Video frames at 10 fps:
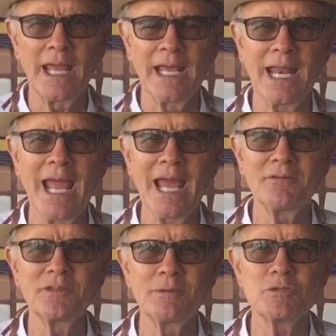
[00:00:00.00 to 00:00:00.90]
and
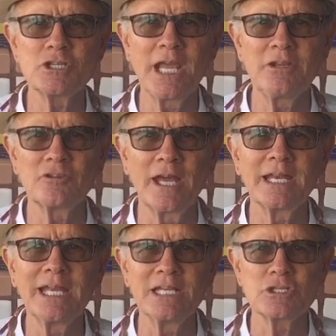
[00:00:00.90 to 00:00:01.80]
have them change
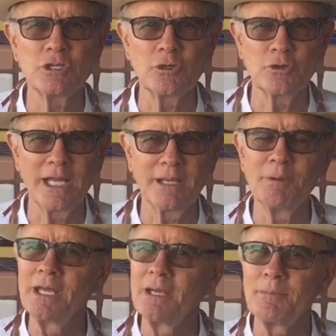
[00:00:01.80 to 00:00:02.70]
that into your name,
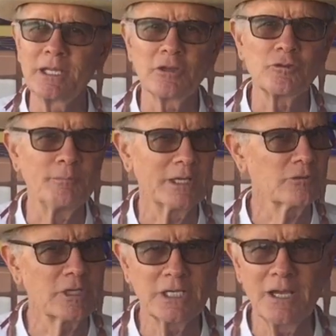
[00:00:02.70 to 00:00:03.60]
because the
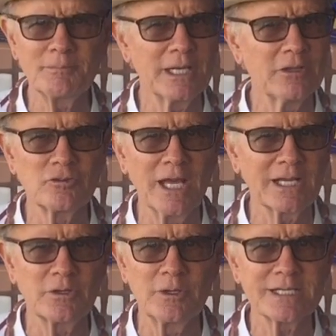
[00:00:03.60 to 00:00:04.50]
Mexican government is
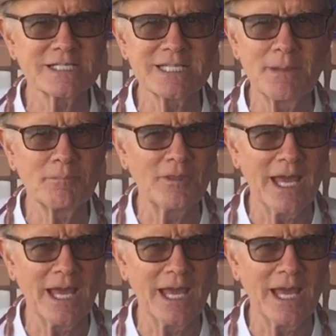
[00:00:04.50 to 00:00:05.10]
not going to accept